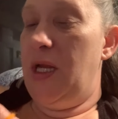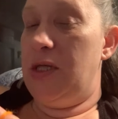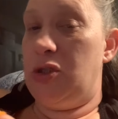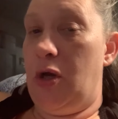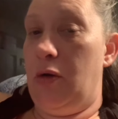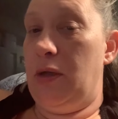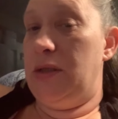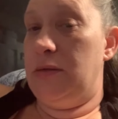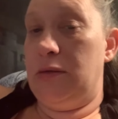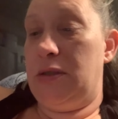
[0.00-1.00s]

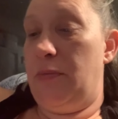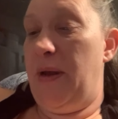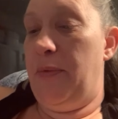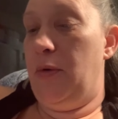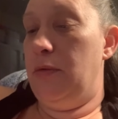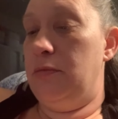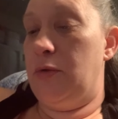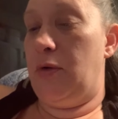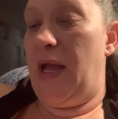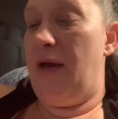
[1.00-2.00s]
some people
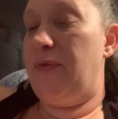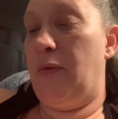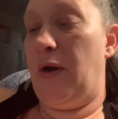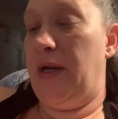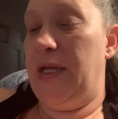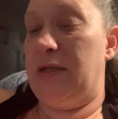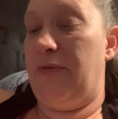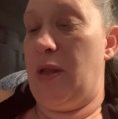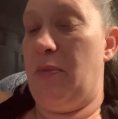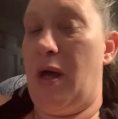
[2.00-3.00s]
don't have to wear adhesive
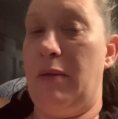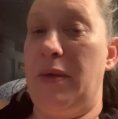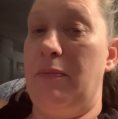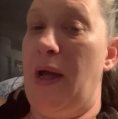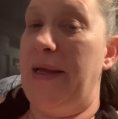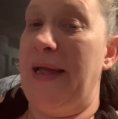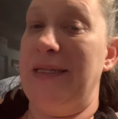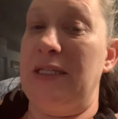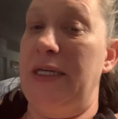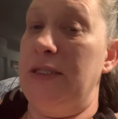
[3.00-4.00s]
on the bottom. In my
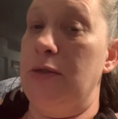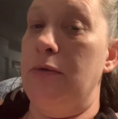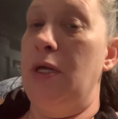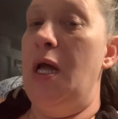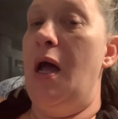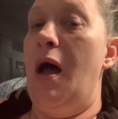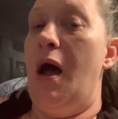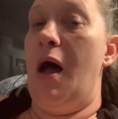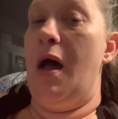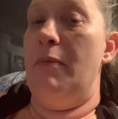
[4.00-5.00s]
case, I do.
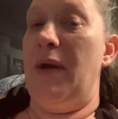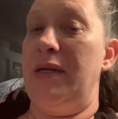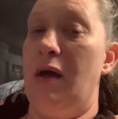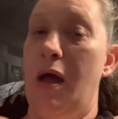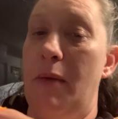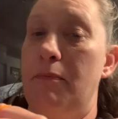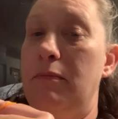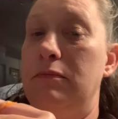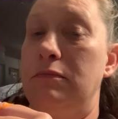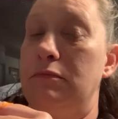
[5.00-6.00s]
My top,
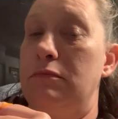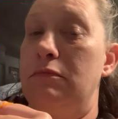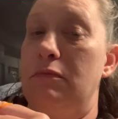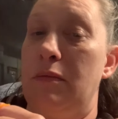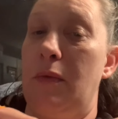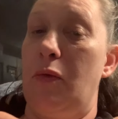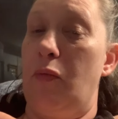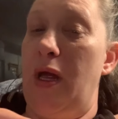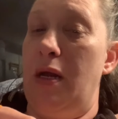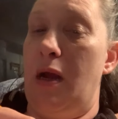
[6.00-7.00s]

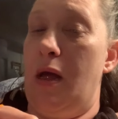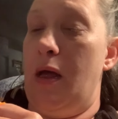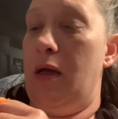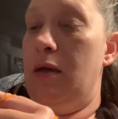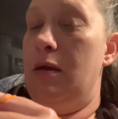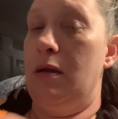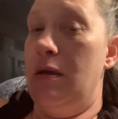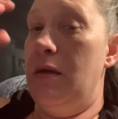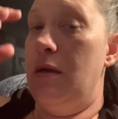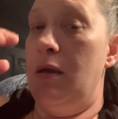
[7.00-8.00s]
when
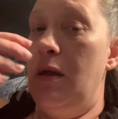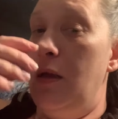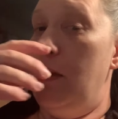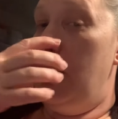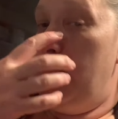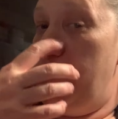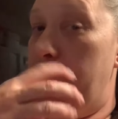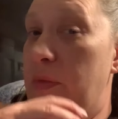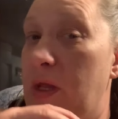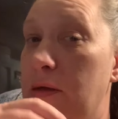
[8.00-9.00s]

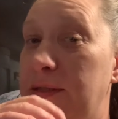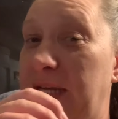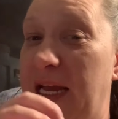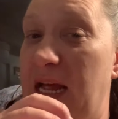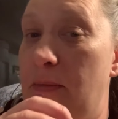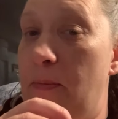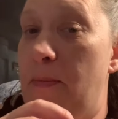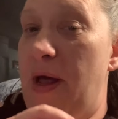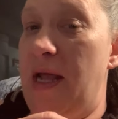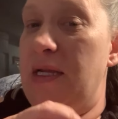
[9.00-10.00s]
they'll stay in,
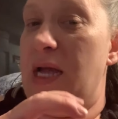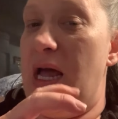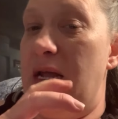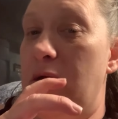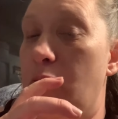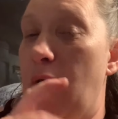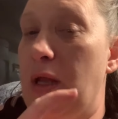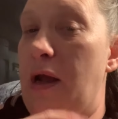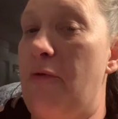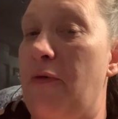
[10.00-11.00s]
but not well
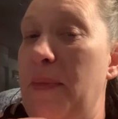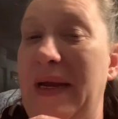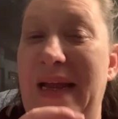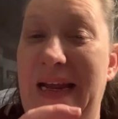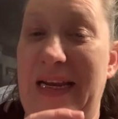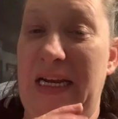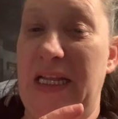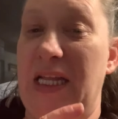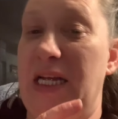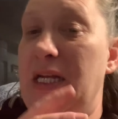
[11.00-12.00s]
enough for me to eat
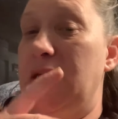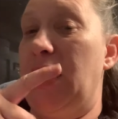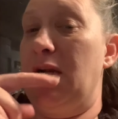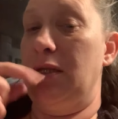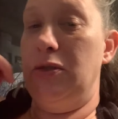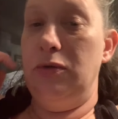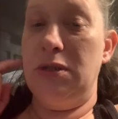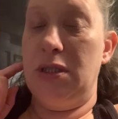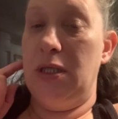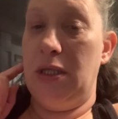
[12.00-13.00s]
anything. They're
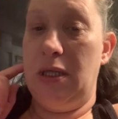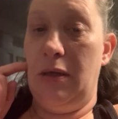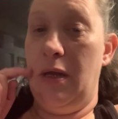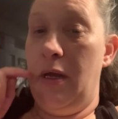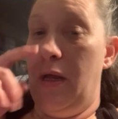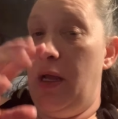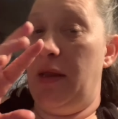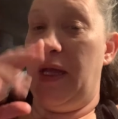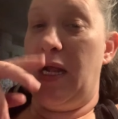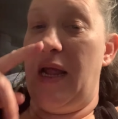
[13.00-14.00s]
loose.
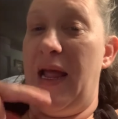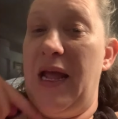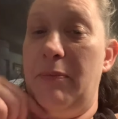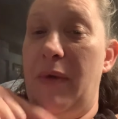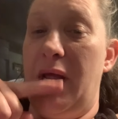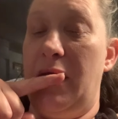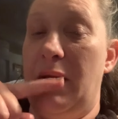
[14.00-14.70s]
They kind of hang in the